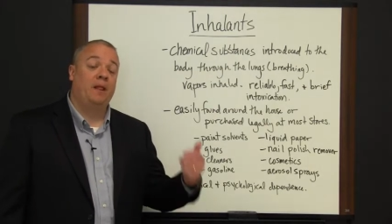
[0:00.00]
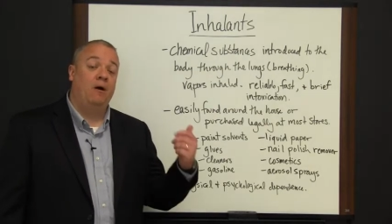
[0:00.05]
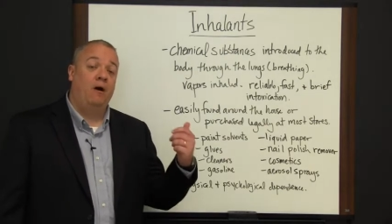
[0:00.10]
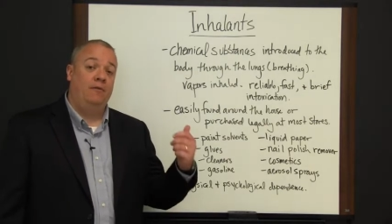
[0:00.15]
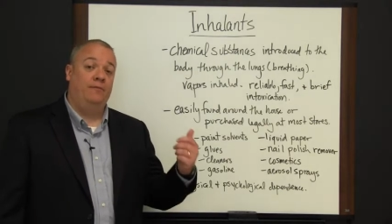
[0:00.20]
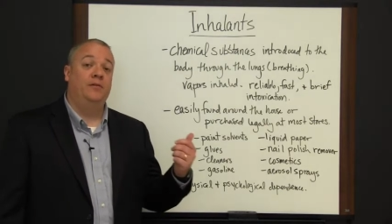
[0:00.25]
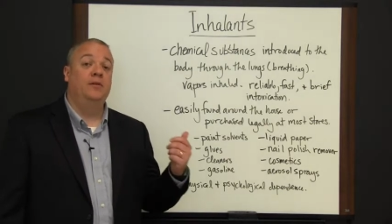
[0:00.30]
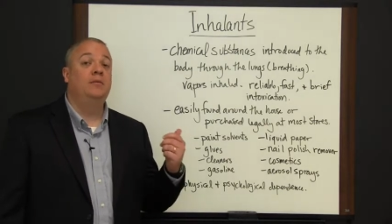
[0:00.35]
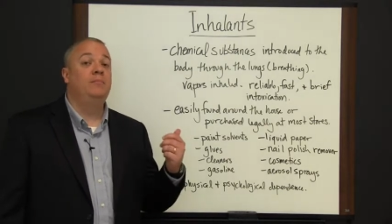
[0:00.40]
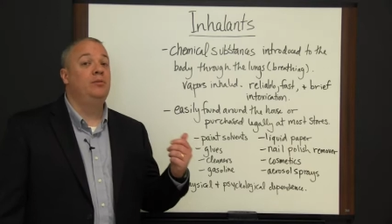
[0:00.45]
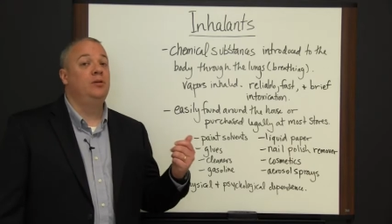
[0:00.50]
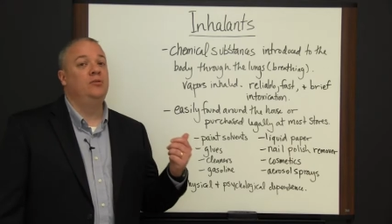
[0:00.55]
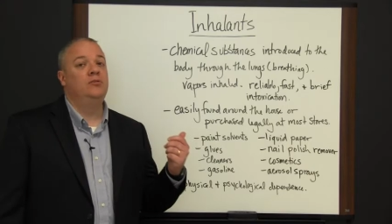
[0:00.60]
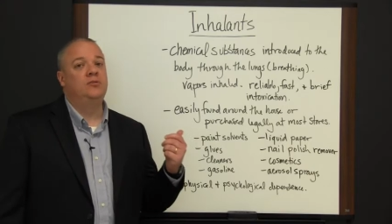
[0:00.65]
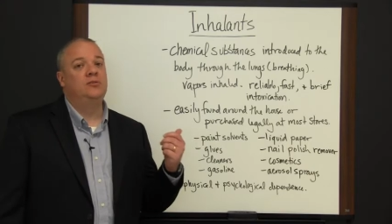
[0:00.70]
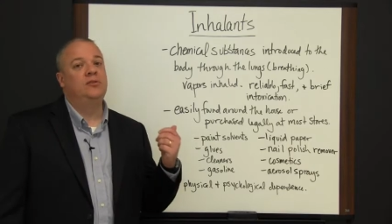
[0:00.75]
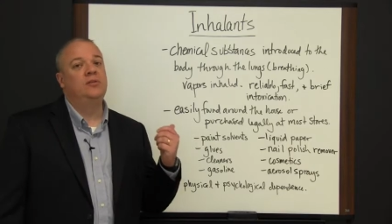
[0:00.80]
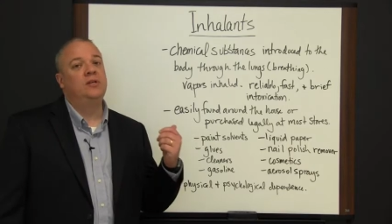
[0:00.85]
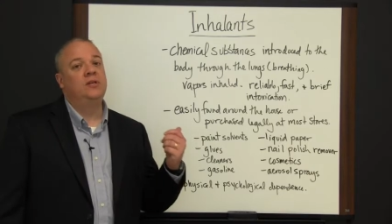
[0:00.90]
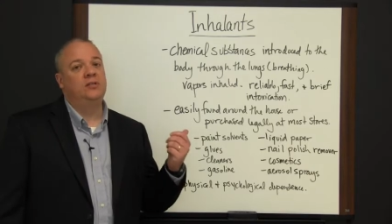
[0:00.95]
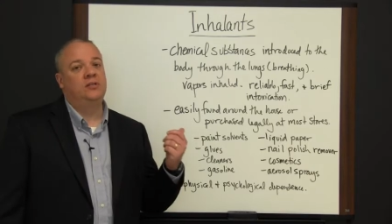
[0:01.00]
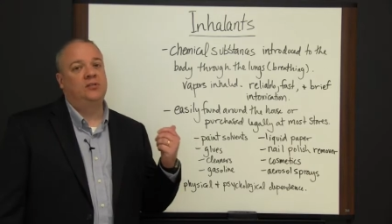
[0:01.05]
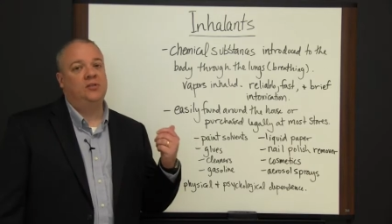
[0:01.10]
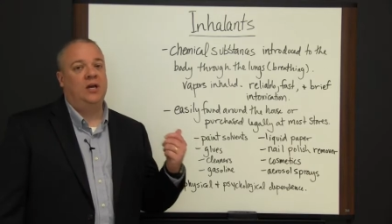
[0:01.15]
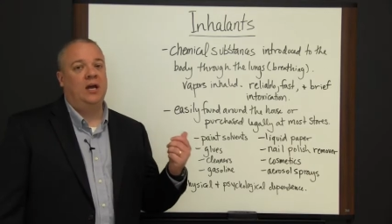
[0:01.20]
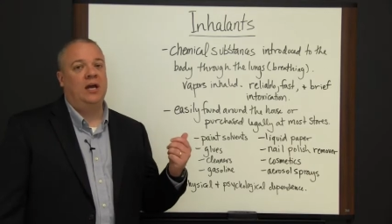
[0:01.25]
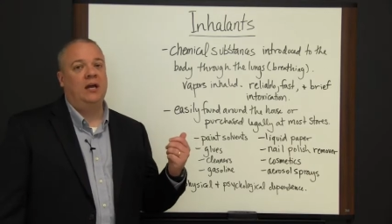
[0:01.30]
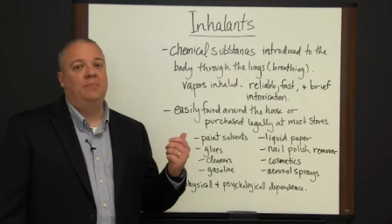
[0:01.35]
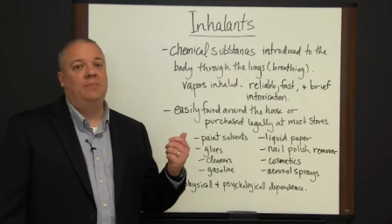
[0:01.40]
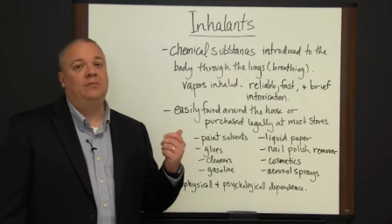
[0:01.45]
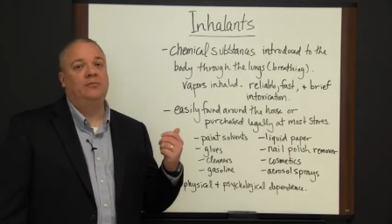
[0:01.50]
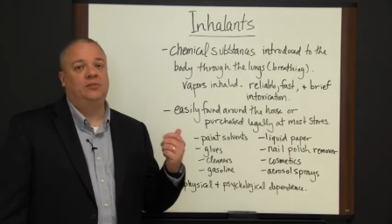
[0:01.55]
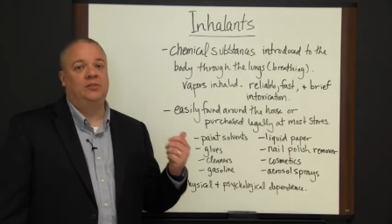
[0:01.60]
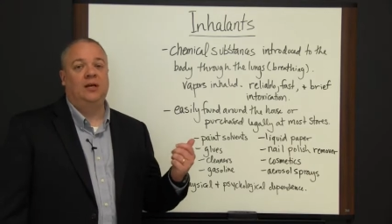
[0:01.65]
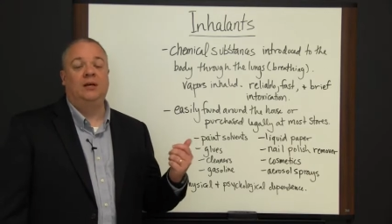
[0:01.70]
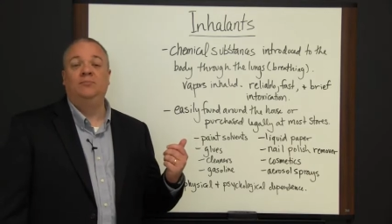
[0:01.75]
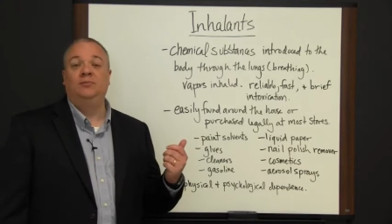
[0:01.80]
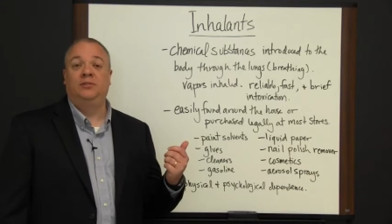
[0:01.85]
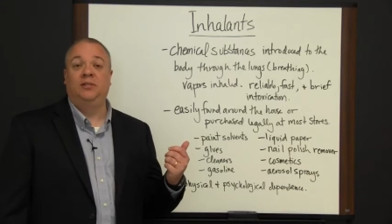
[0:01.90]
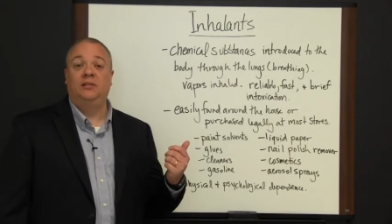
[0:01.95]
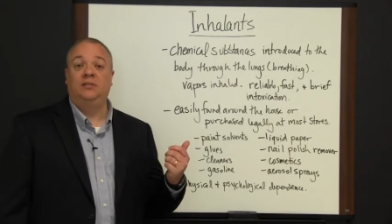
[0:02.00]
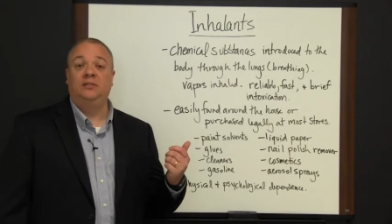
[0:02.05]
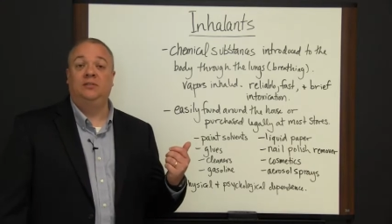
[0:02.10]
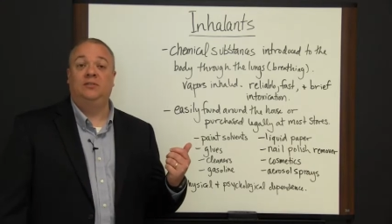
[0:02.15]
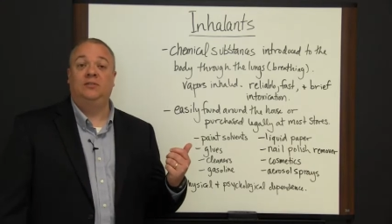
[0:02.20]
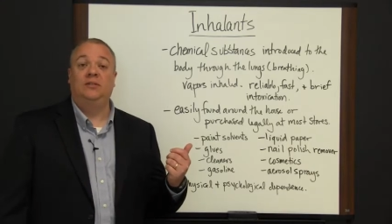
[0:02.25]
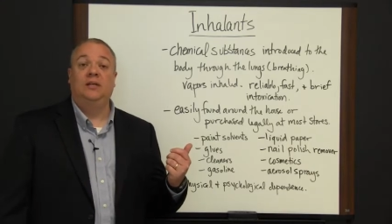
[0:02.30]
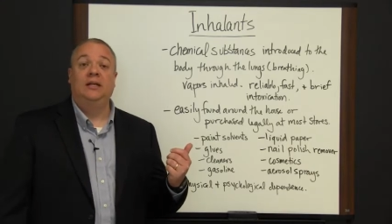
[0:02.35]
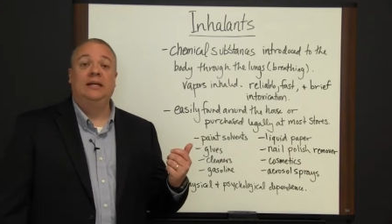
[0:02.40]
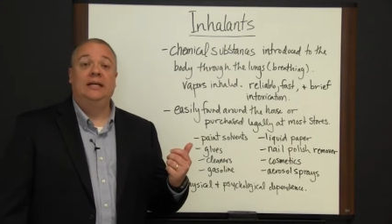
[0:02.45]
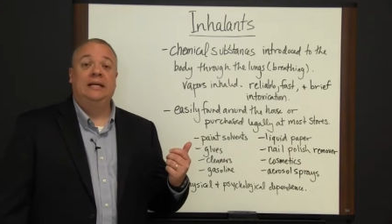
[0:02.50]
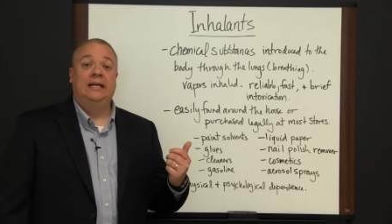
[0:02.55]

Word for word: often abuse this type of substance.